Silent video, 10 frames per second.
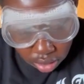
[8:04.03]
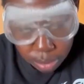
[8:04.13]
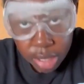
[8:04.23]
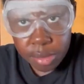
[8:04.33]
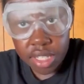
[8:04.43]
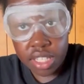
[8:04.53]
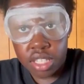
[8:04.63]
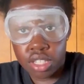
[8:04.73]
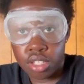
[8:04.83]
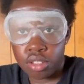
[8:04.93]
it might be
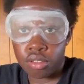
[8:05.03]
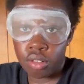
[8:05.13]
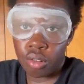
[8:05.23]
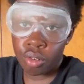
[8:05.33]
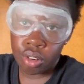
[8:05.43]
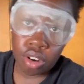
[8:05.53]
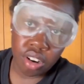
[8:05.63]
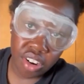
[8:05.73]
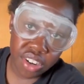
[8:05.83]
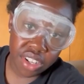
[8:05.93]
easy or
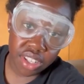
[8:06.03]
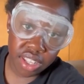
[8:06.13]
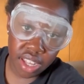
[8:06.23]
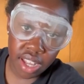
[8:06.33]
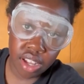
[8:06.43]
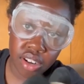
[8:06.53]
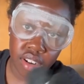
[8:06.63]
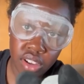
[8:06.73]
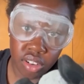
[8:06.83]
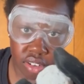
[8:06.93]
hard. I don't
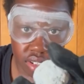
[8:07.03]
know.